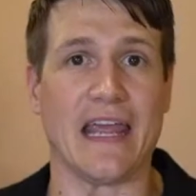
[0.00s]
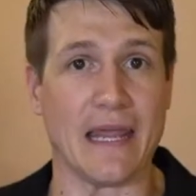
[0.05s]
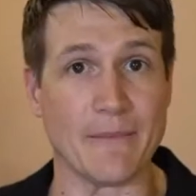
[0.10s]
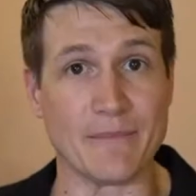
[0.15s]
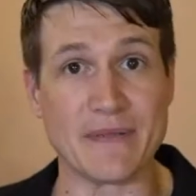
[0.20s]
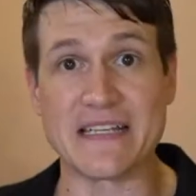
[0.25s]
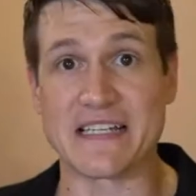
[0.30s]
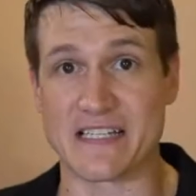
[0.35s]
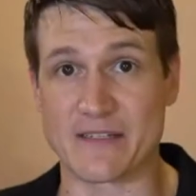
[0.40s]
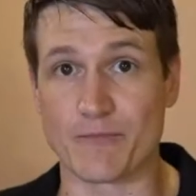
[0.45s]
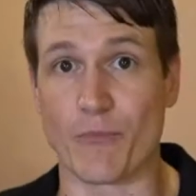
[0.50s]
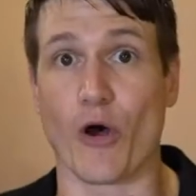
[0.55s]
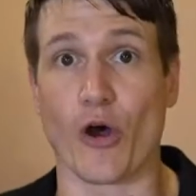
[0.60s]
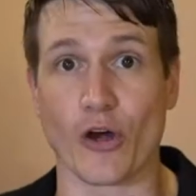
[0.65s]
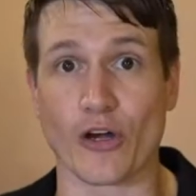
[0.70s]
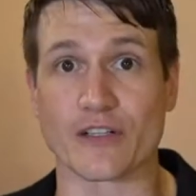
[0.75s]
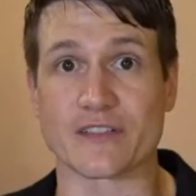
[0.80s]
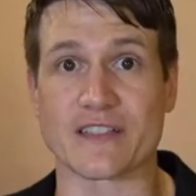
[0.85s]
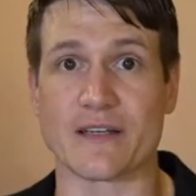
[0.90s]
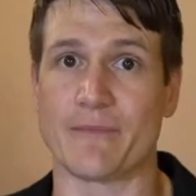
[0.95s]
and be
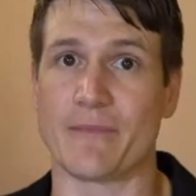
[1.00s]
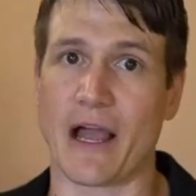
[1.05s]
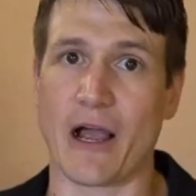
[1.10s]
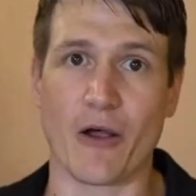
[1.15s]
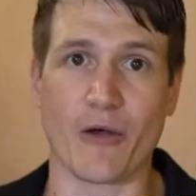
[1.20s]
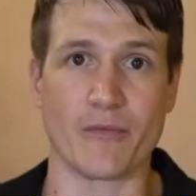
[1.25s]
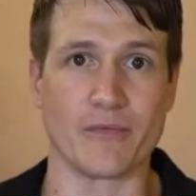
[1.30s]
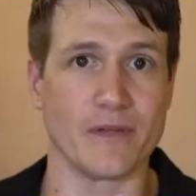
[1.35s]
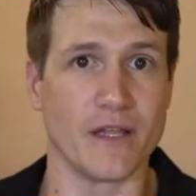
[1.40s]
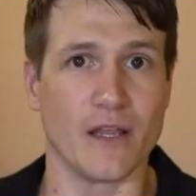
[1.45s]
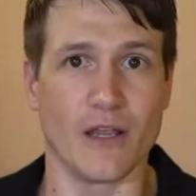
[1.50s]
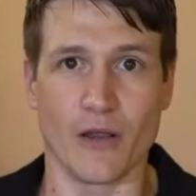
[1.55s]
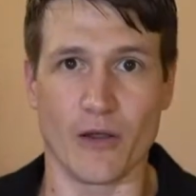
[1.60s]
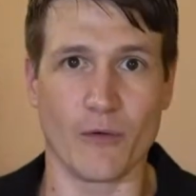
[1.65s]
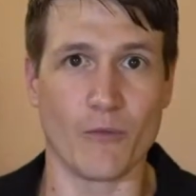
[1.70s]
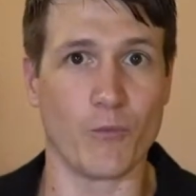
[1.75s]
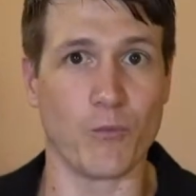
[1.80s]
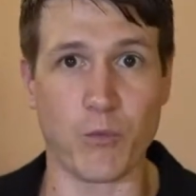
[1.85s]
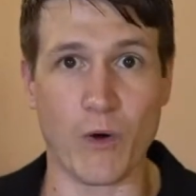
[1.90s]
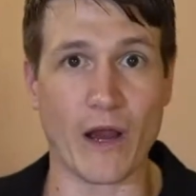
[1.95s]
smart about
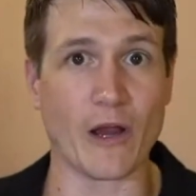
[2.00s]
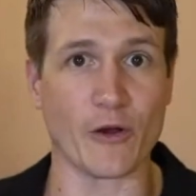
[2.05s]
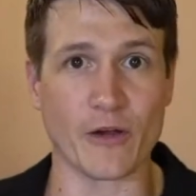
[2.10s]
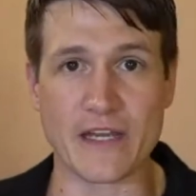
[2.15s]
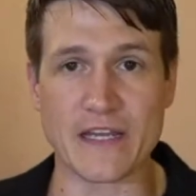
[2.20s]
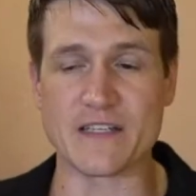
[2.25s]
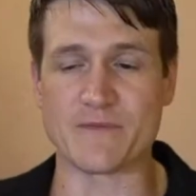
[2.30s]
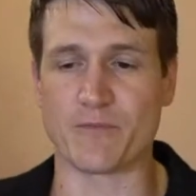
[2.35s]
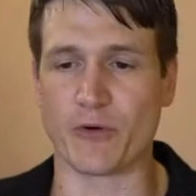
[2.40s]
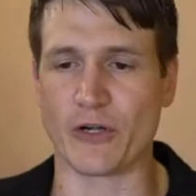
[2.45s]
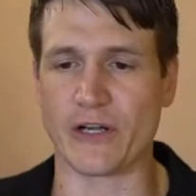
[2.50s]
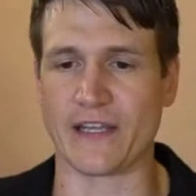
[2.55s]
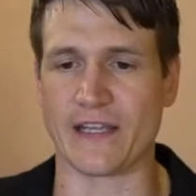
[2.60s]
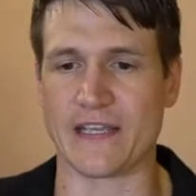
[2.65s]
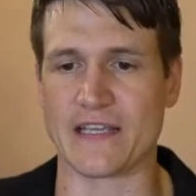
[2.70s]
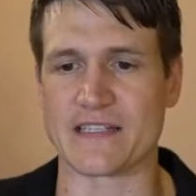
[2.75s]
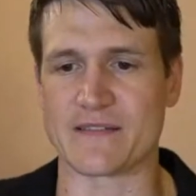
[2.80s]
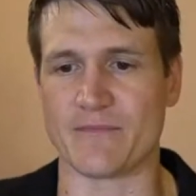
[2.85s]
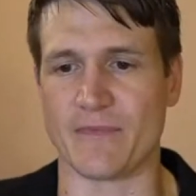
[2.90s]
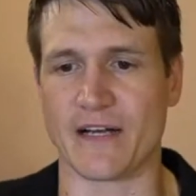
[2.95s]
where he's putting
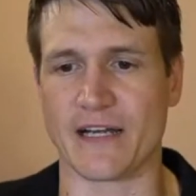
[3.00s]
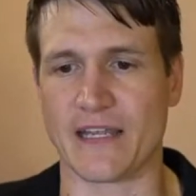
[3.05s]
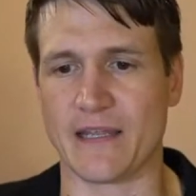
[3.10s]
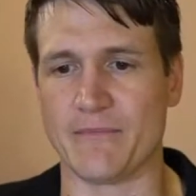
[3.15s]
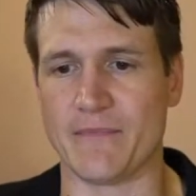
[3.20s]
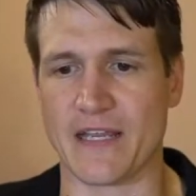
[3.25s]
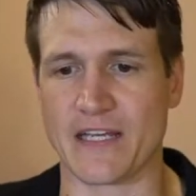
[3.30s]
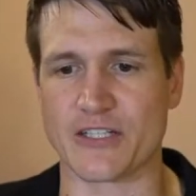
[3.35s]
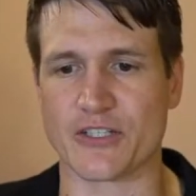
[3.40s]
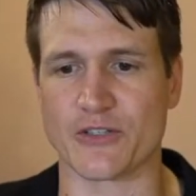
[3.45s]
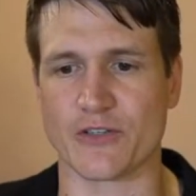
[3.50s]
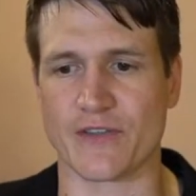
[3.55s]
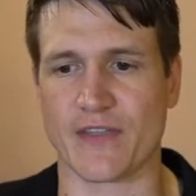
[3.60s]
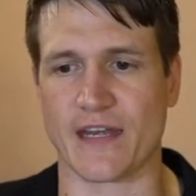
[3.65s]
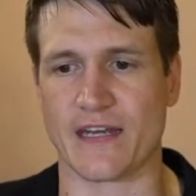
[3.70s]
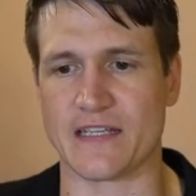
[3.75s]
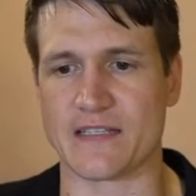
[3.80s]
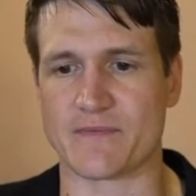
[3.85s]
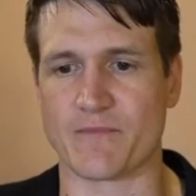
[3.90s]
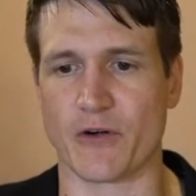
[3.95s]
his money and make sure that
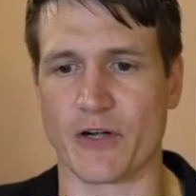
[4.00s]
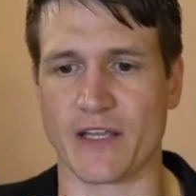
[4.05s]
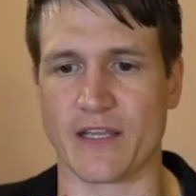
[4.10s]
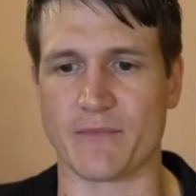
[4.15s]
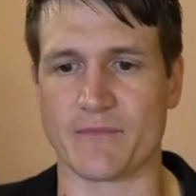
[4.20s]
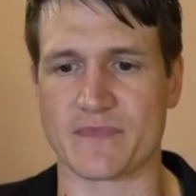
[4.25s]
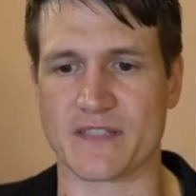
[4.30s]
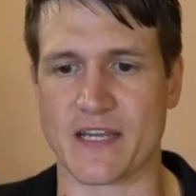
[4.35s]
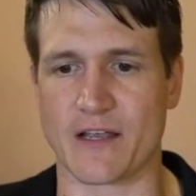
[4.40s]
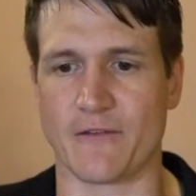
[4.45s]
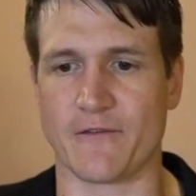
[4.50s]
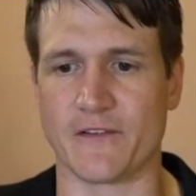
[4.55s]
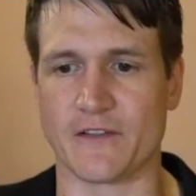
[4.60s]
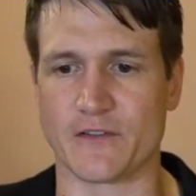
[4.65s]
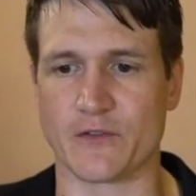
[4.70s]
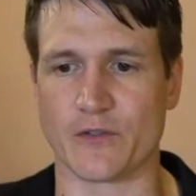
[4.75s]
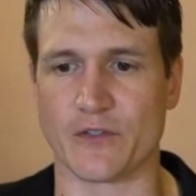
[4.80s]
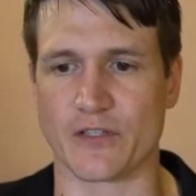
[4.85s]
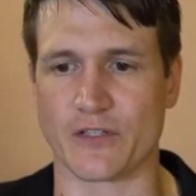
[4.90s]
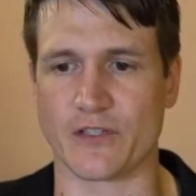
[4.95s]
he's putting himself
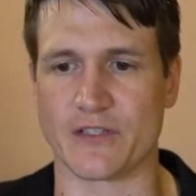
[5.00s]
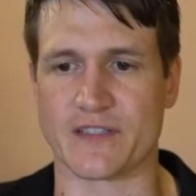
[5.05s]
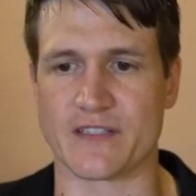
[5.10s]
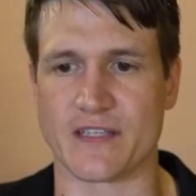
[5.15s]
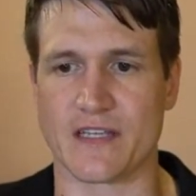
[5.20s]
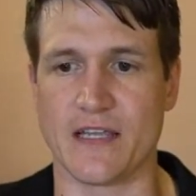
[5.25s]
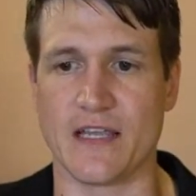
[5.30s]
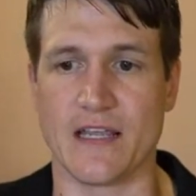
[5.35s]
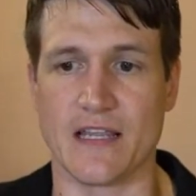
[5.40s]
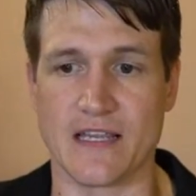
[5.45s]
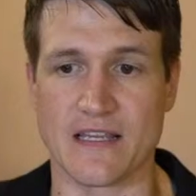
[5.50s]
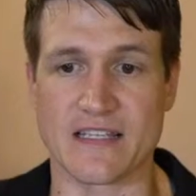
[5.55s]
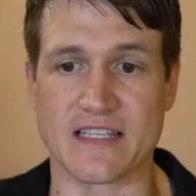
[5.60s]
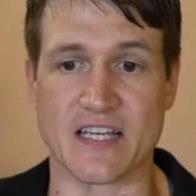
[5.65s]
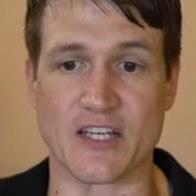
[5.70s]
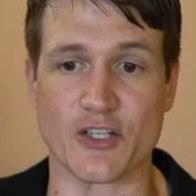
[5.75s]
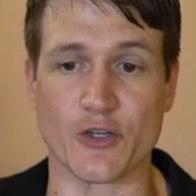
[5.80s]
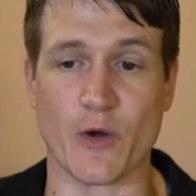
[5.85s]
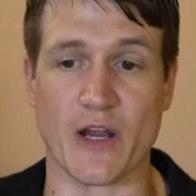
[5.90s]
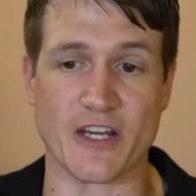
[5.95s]
into a good
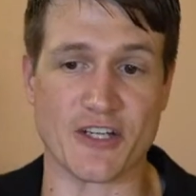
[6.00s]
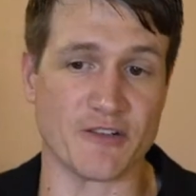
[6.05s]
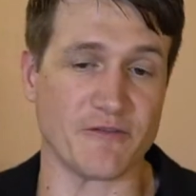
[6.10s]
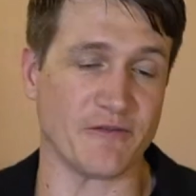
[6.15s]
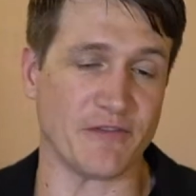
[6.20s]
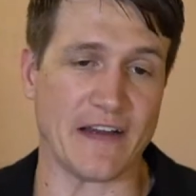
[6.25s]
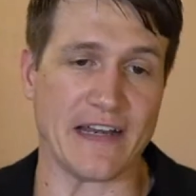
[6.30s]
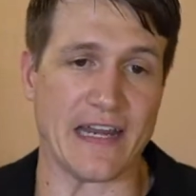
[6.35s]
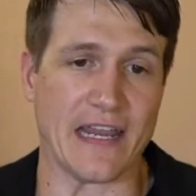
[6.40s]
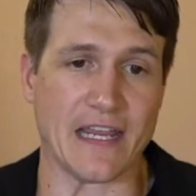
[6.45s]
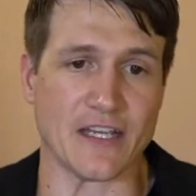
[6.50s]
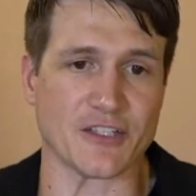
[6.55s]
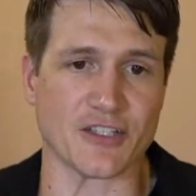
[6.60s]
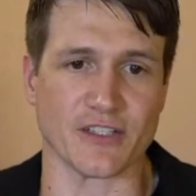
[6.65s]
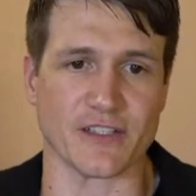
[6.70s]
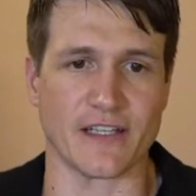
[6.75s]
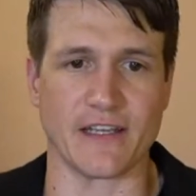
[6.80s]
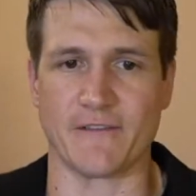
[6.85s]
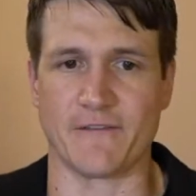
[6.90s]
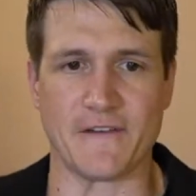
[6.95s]
situation
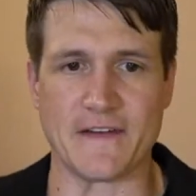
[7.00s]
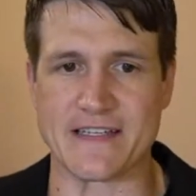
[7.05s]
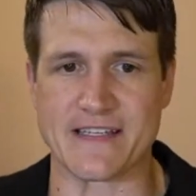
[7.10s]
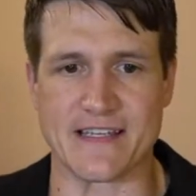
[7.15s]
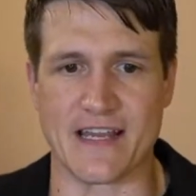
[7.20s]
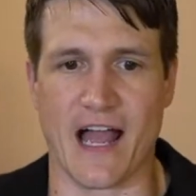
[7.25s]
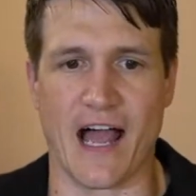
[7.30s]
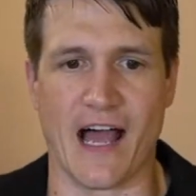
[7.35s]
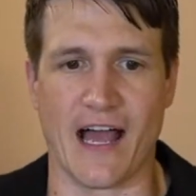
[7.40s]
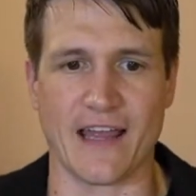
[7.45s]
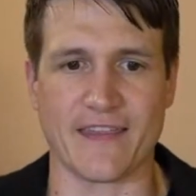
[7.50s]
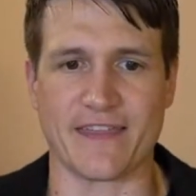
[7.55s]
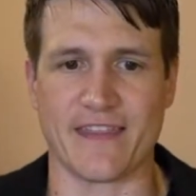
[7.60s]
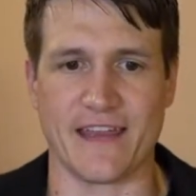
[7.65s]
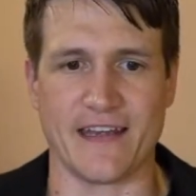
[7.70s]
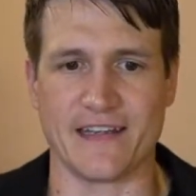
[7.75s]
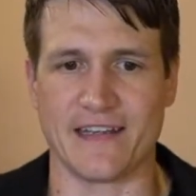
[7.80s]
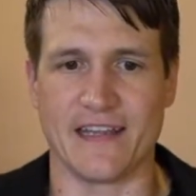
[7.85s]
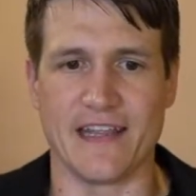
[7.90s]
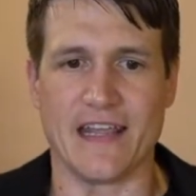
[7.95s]
financially. If he's not,
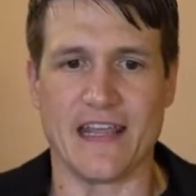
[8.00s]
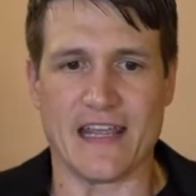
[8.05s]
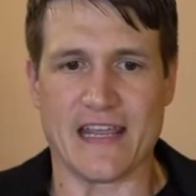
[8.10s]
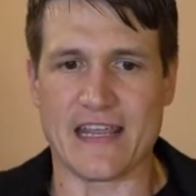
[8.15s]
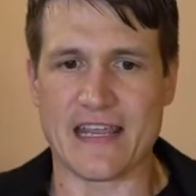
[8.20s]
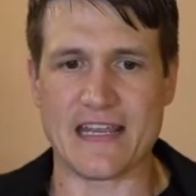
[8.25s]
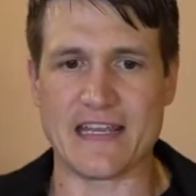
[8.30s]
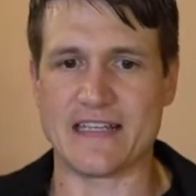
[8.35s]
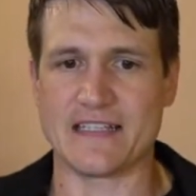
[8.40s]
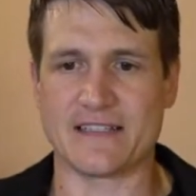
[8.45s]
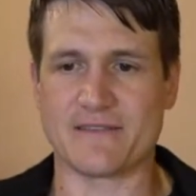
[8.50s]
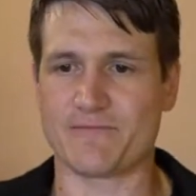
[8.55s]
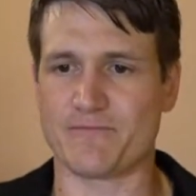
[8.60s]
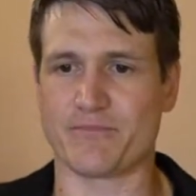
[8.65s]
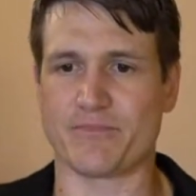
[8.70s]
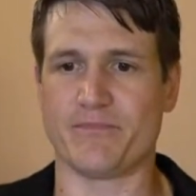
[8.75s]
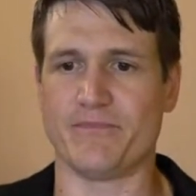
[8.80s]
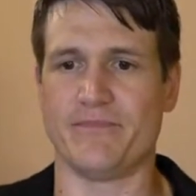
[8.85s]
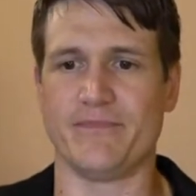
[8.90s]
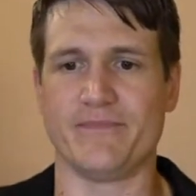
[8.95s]
then he's
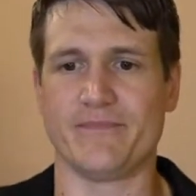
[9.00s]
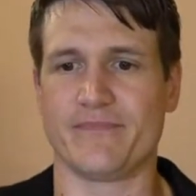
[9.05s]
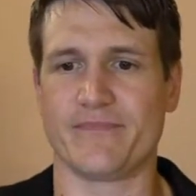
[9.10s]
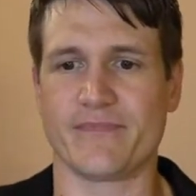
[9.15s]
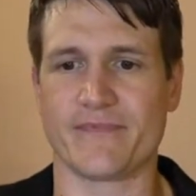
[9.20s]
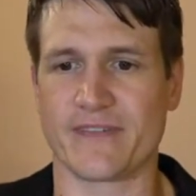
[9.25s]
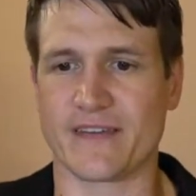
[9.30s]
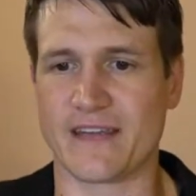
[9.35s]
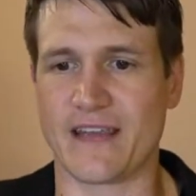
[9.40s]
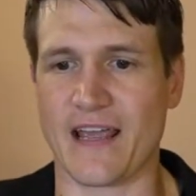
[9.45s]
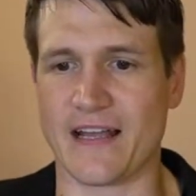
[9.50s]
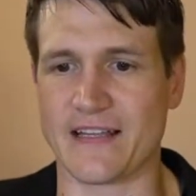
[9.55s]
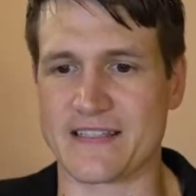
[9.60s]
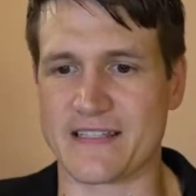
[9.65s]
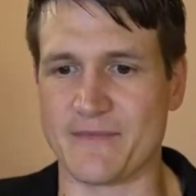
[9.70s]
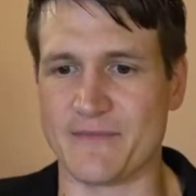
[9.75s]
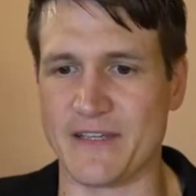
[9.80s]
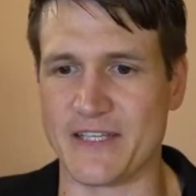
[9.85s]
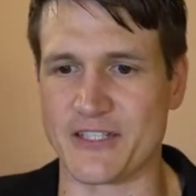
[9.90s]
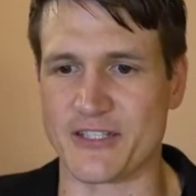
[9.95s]
got
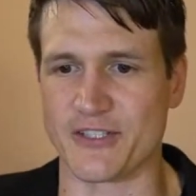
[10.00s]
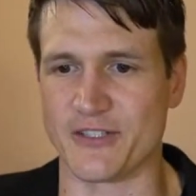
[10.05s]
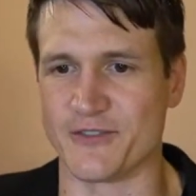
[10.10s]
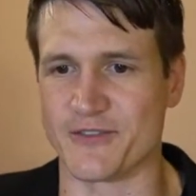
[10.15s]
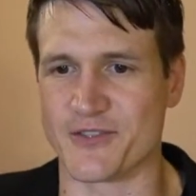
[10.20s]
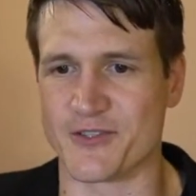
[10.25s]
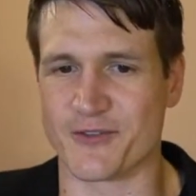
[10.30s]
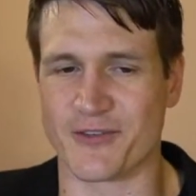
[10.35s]
some issues,